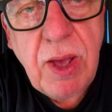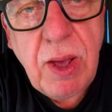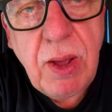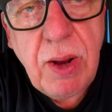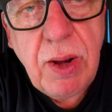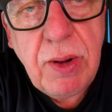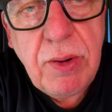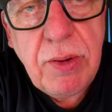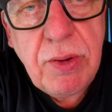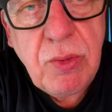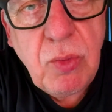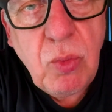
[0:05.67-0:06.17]

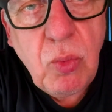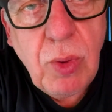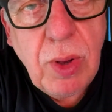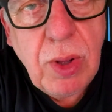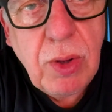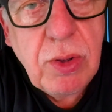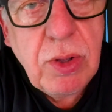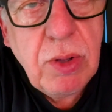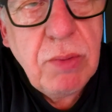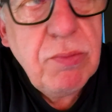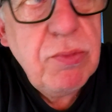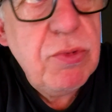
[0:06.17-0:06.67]
and
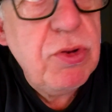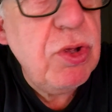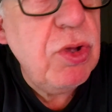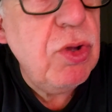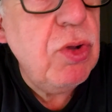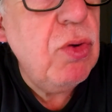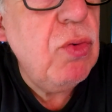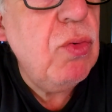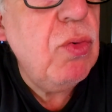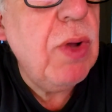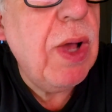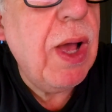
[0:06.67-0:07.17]
welcome
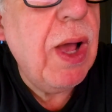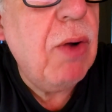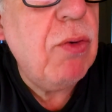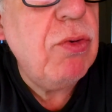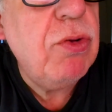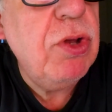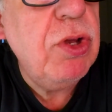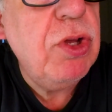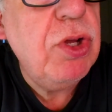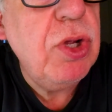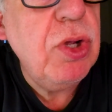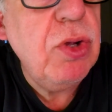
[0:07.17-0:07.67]
to how
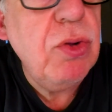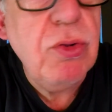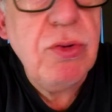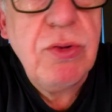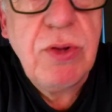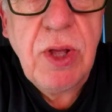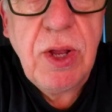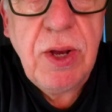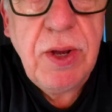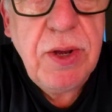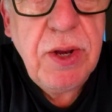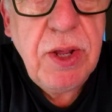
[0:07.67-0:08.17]
to
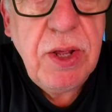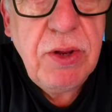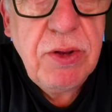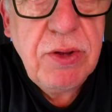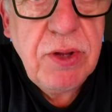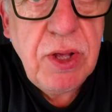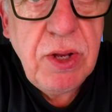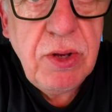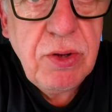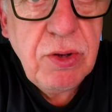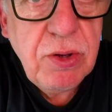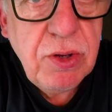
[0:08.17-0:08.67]
choose a
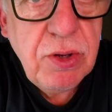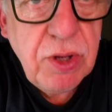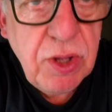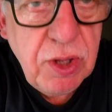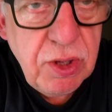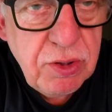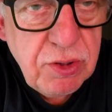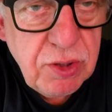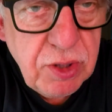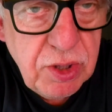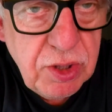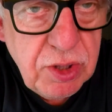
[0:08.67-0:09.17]
DC to
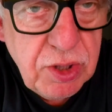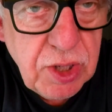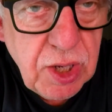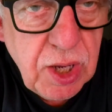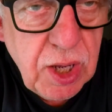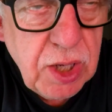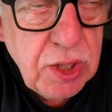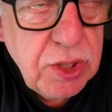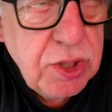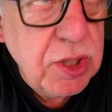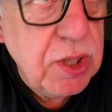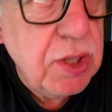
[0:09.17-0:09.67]
DC
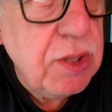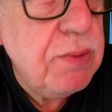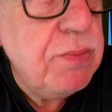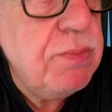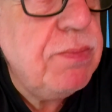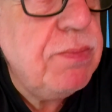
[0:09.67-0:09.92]
charger.